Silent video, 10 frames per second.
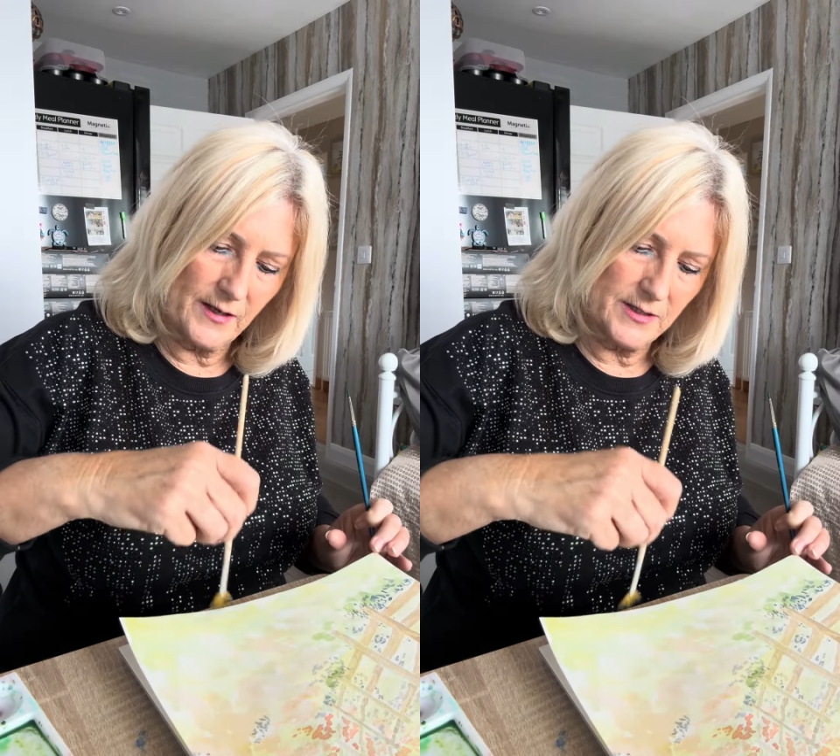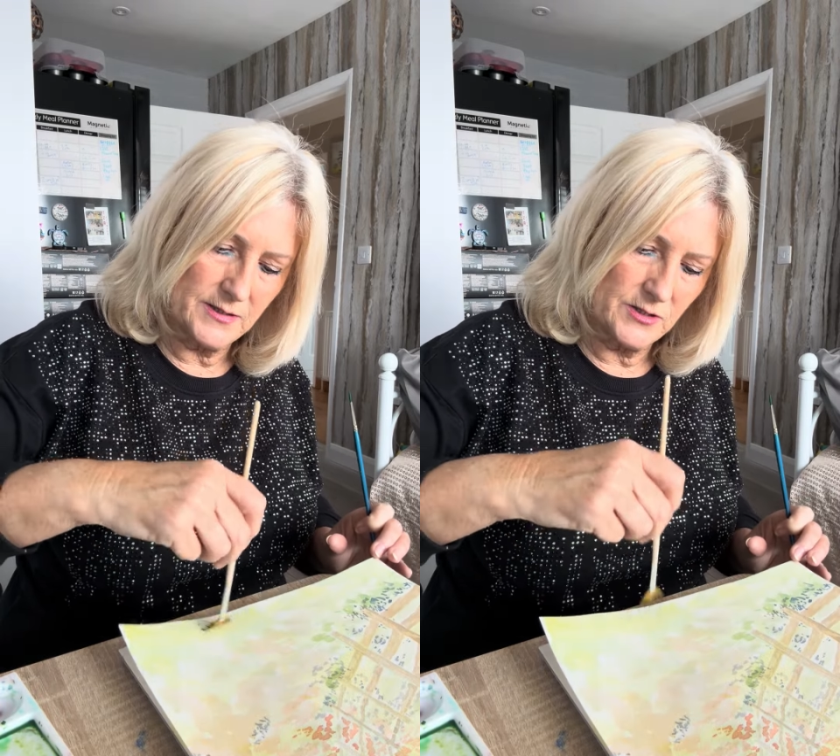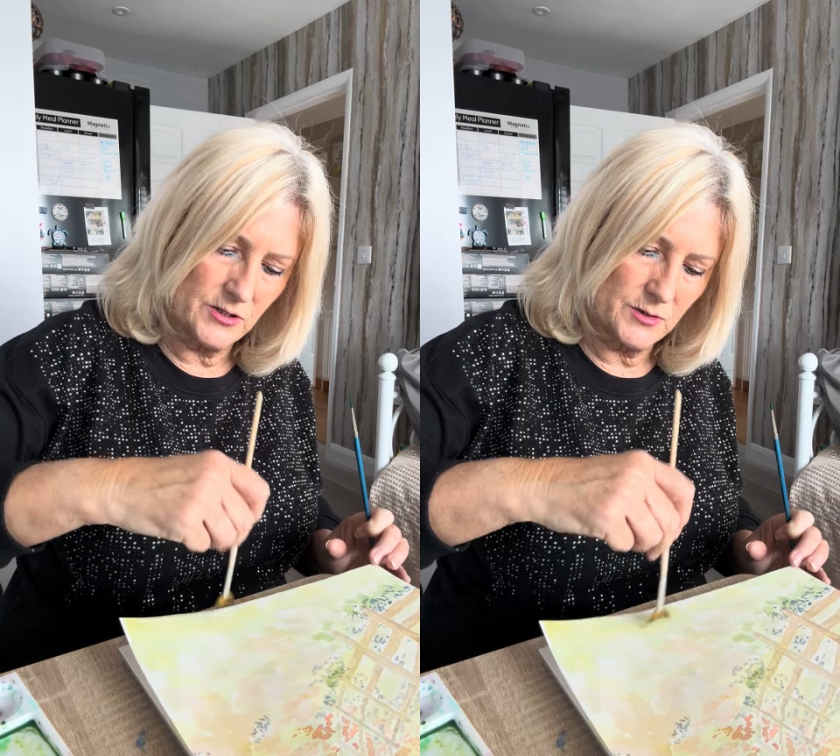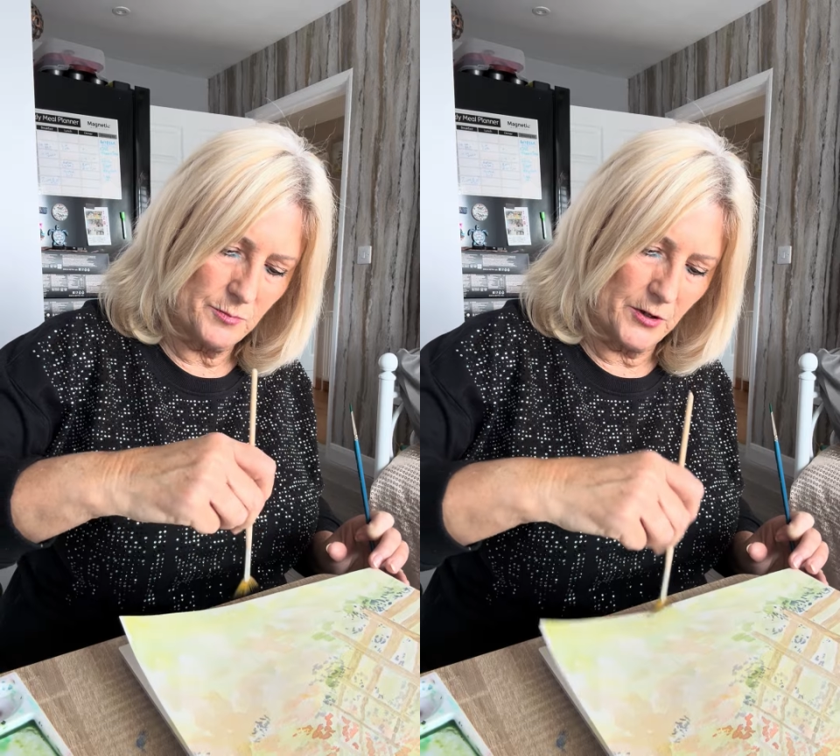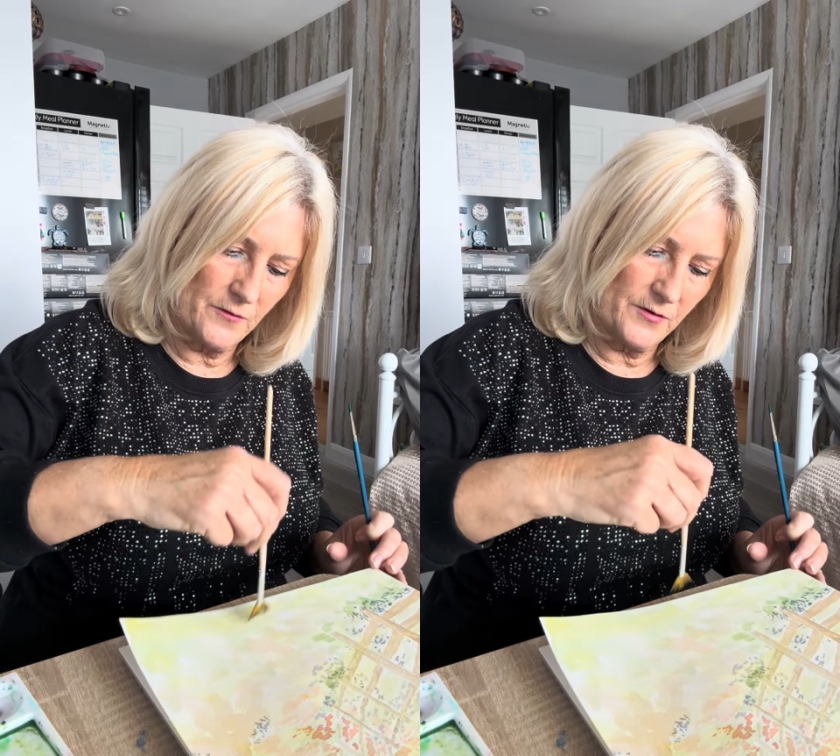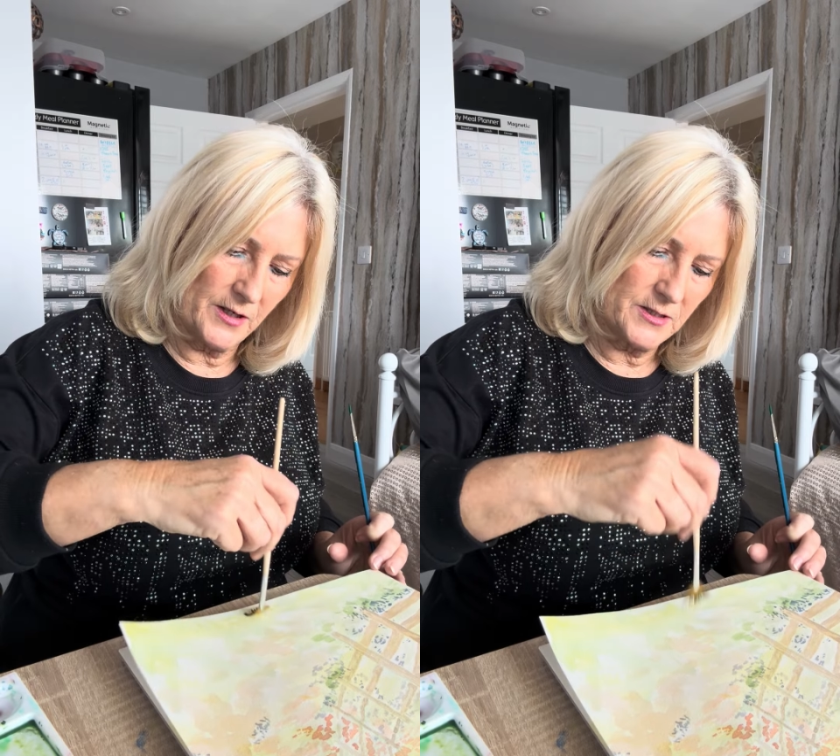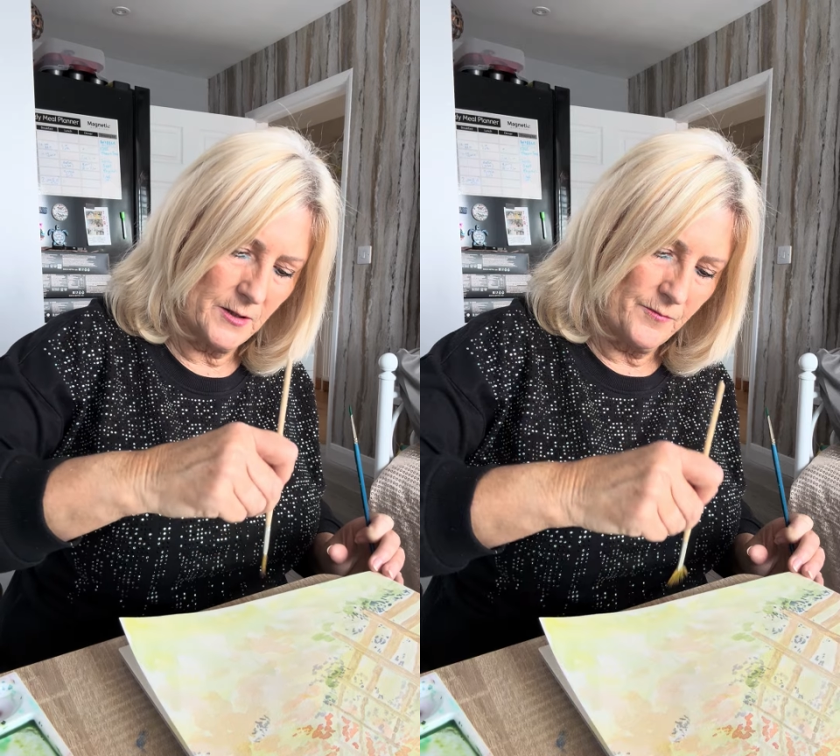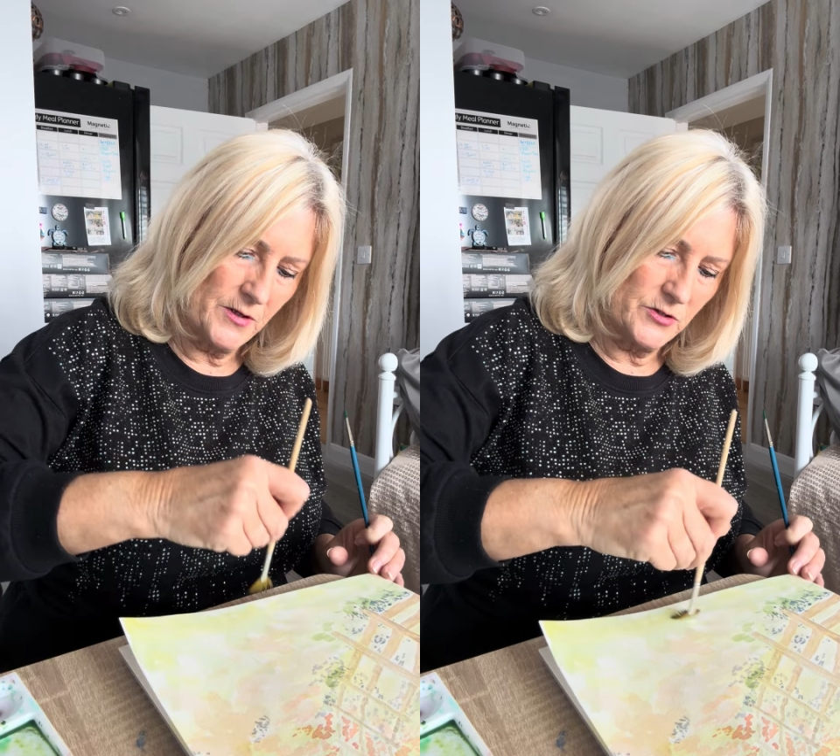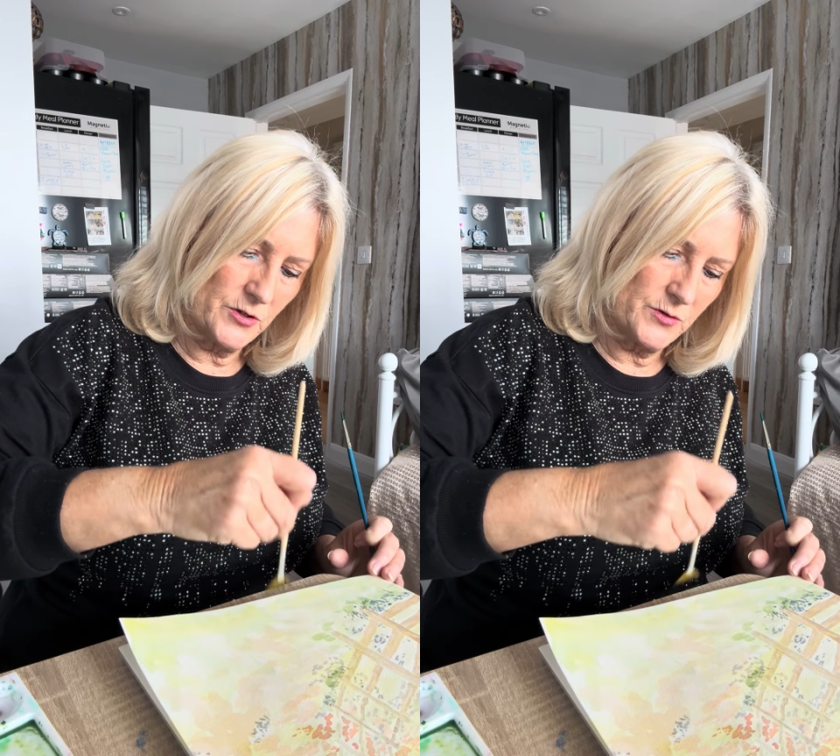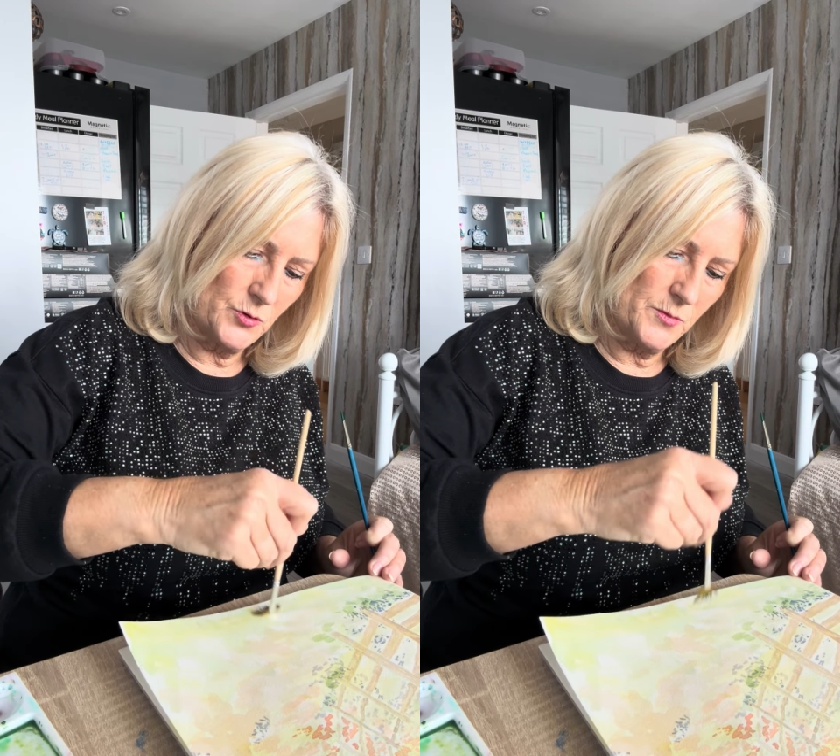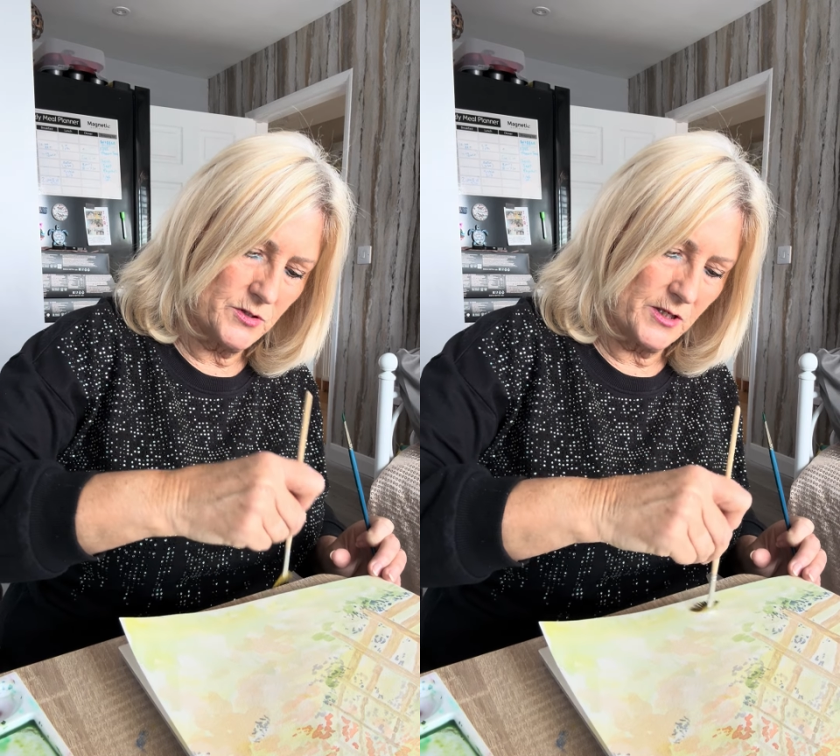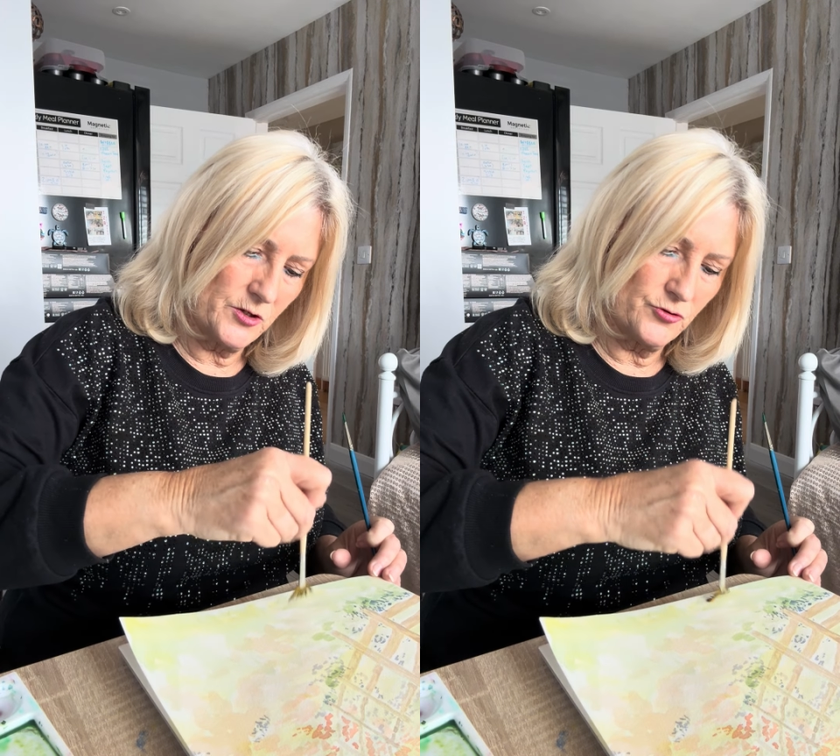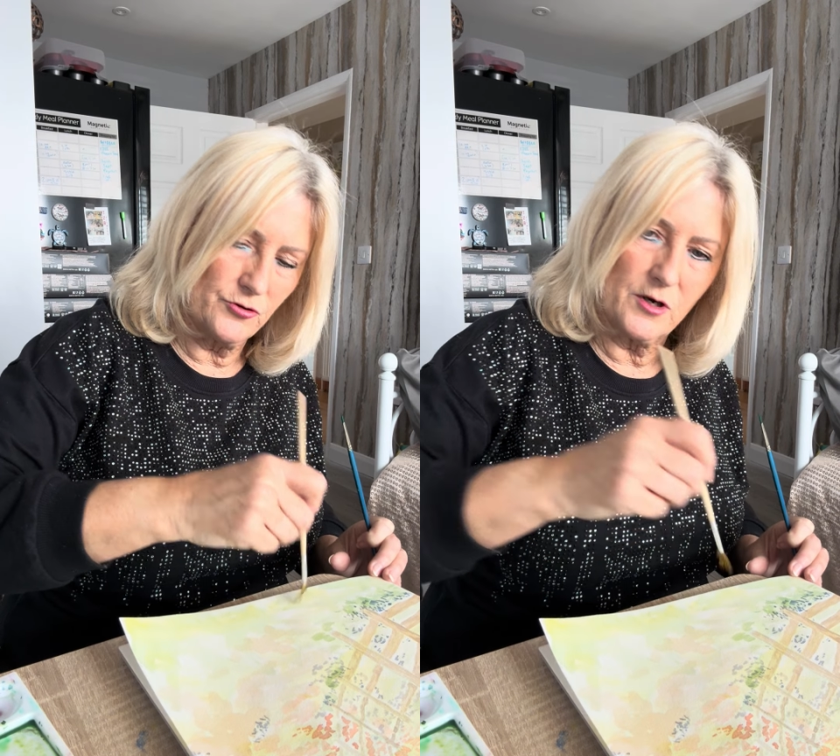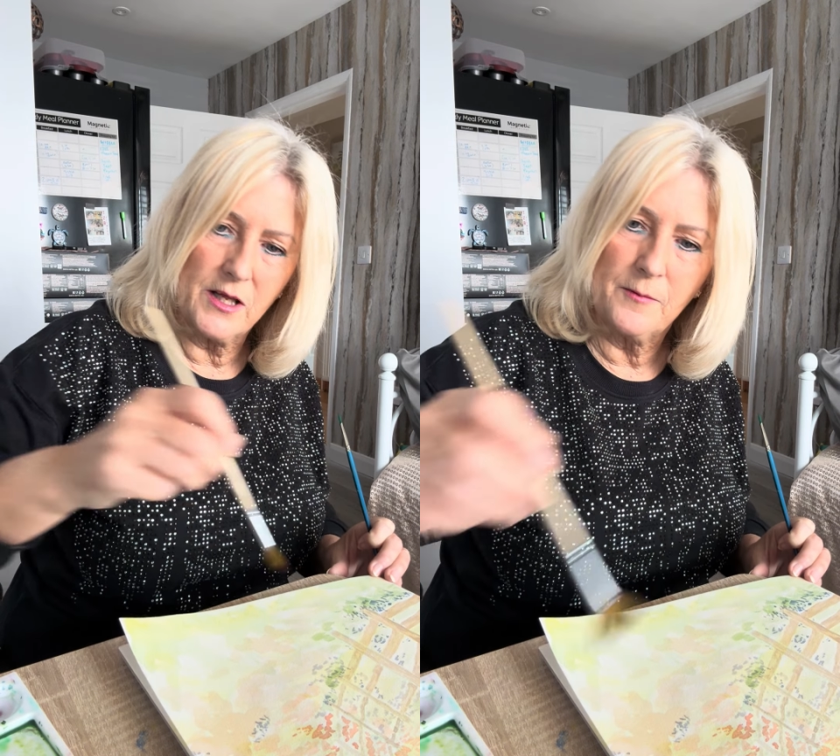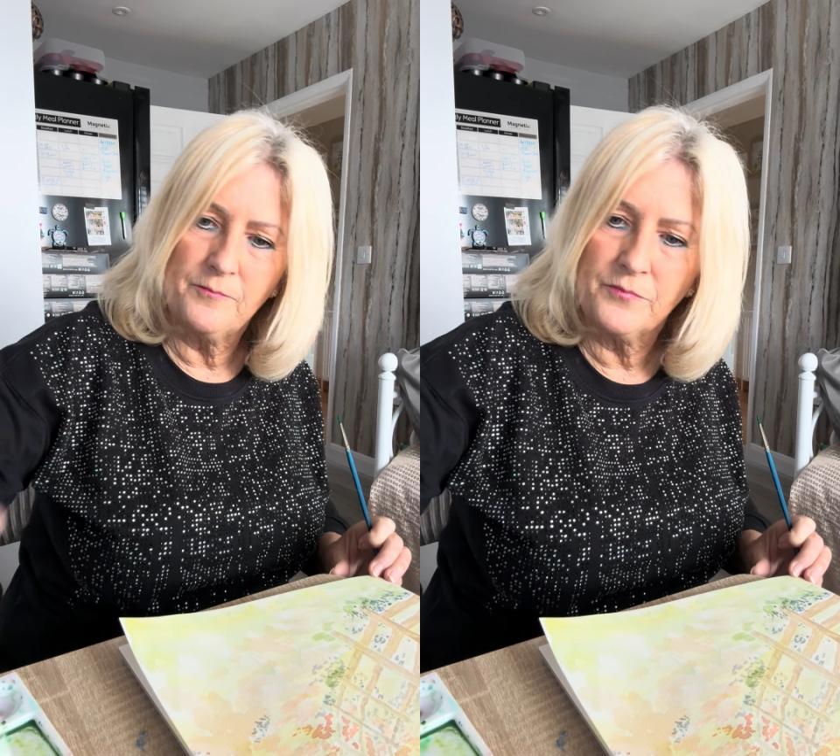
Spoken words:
that's just perfect. So it's almost like a dry